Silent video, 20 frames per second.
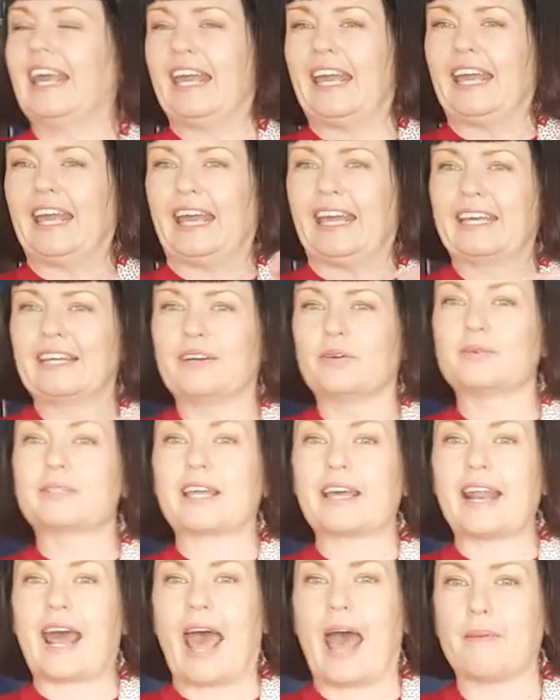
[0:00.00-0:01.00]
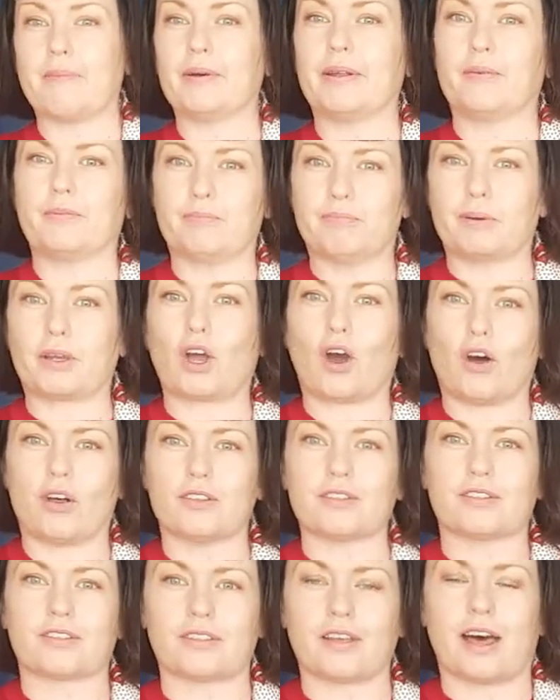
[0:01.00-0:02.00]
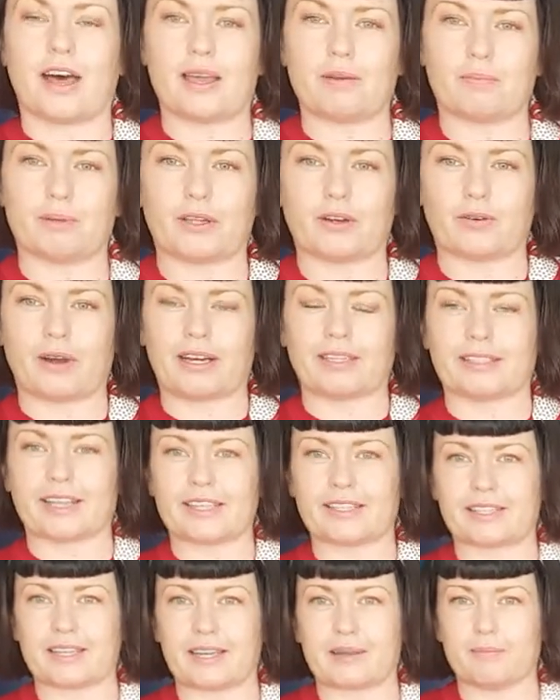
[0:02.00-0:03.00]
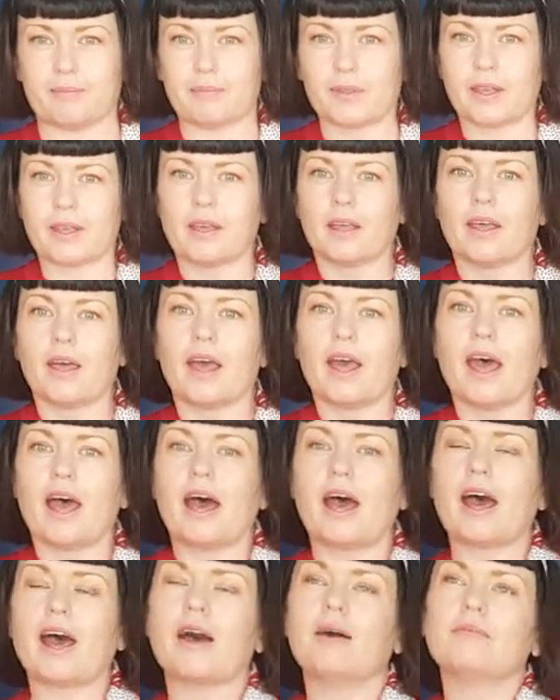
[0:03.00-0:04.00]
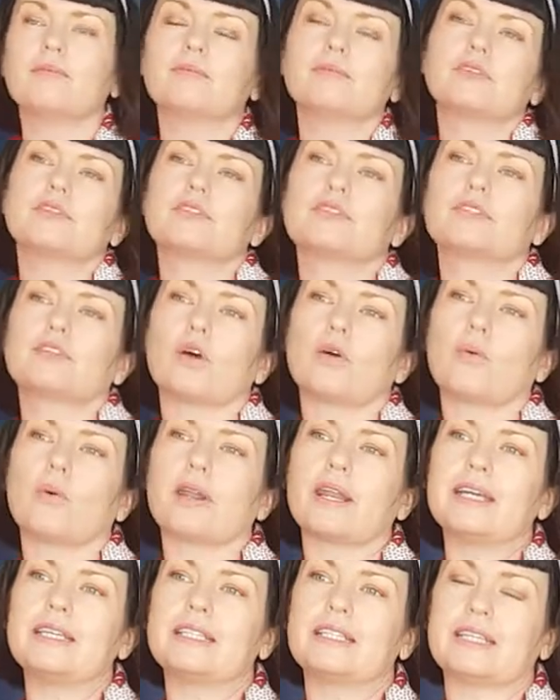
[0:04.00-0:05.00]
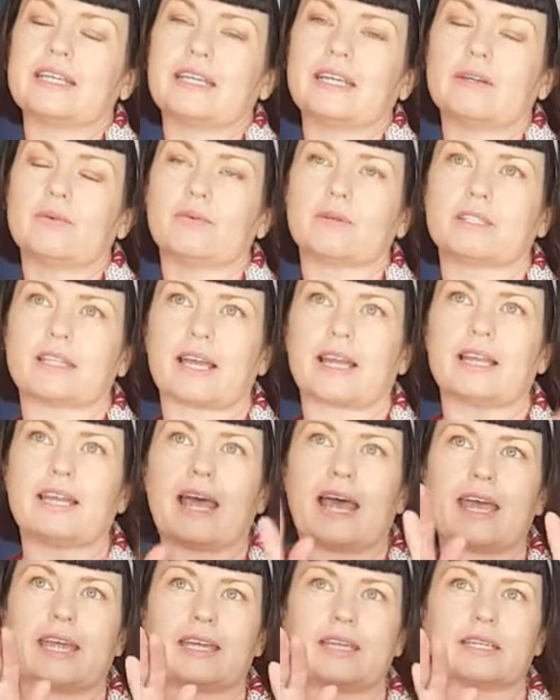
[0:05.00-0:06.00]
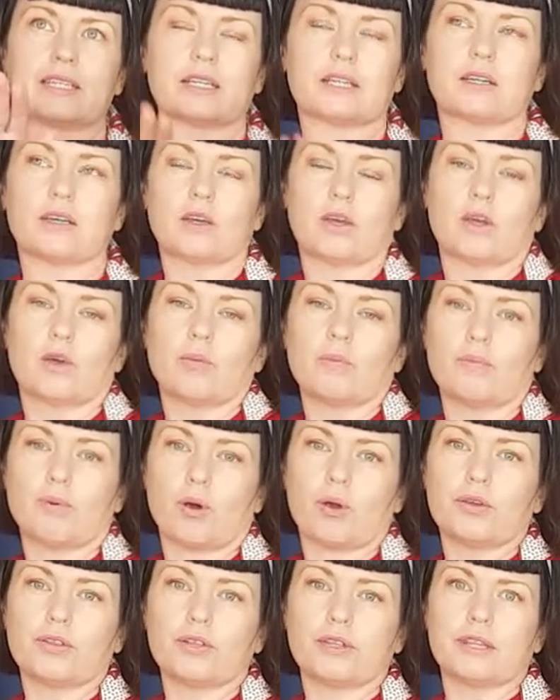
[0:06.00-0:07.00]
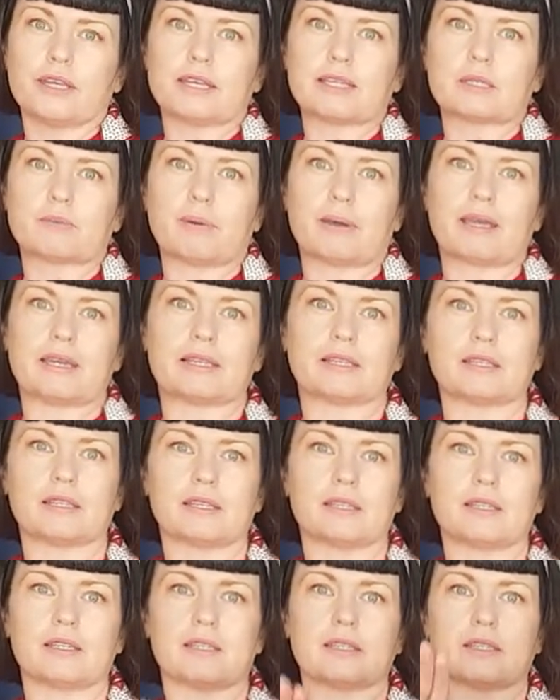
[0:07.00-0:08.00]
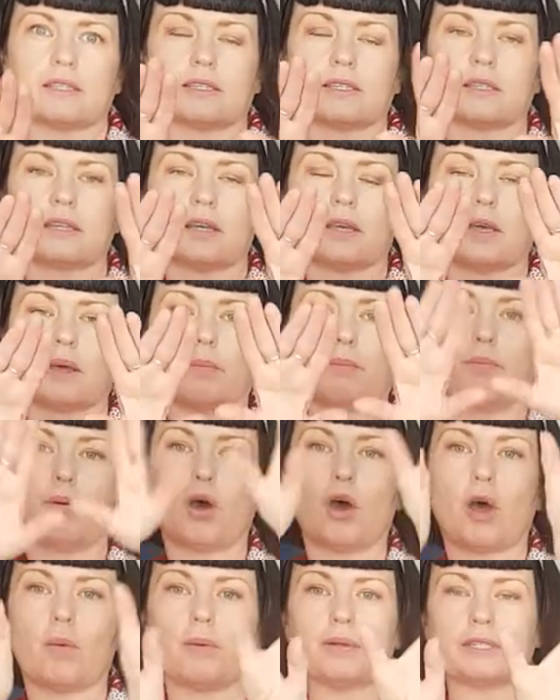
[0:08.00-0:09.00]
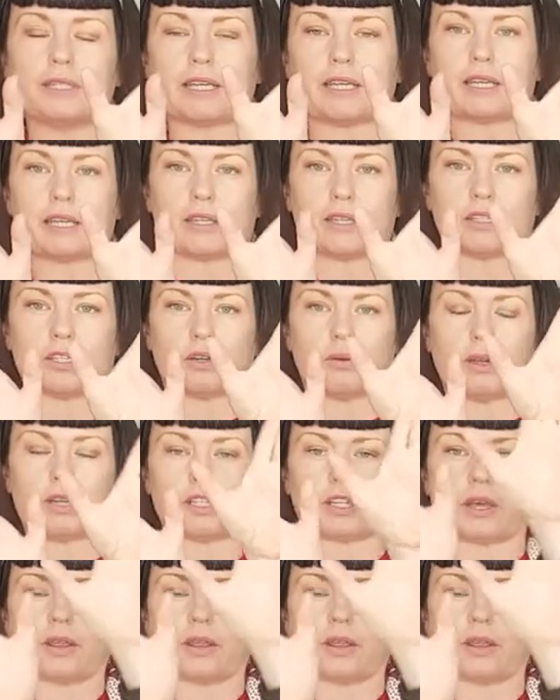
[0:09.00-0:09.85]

It was gonna happen because I obliterated that seam. So what I did was I laid both of these pieces perpendicular to each